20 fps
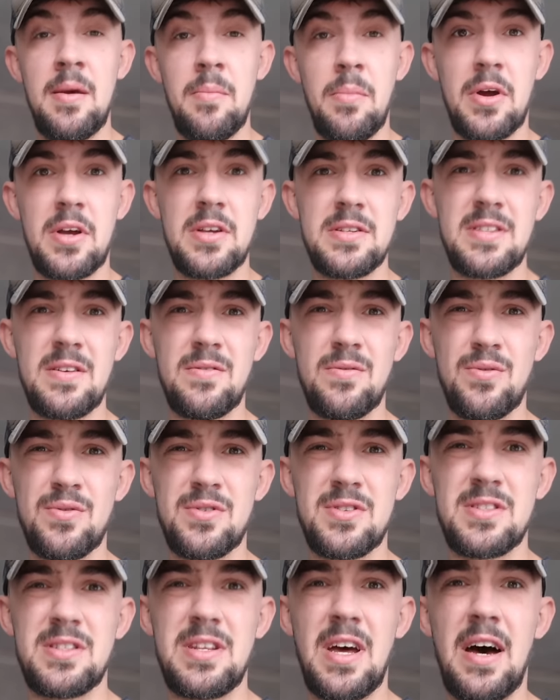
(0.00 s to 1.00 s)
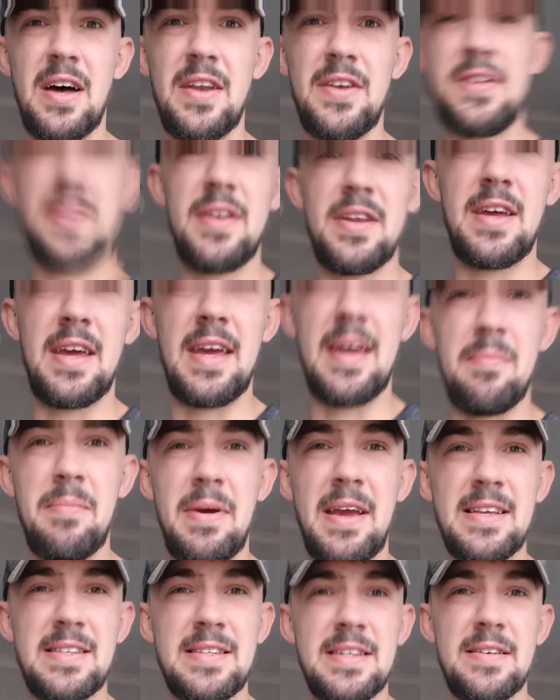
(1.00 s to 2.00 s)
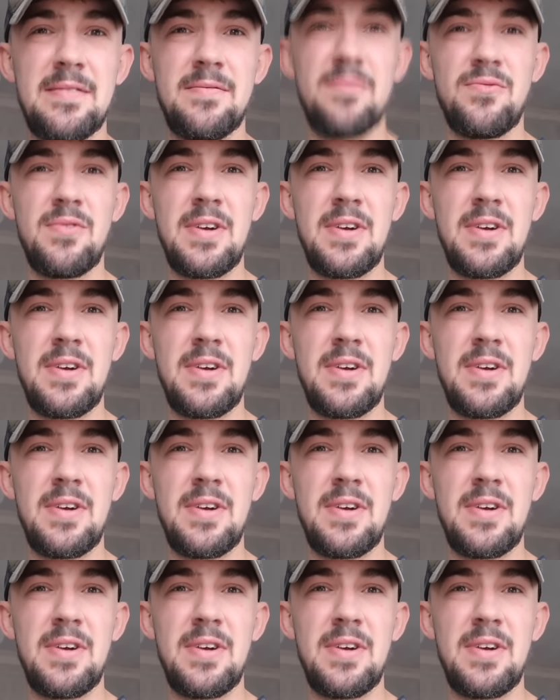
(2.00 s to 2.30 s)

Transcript: because they're all stud, it makes it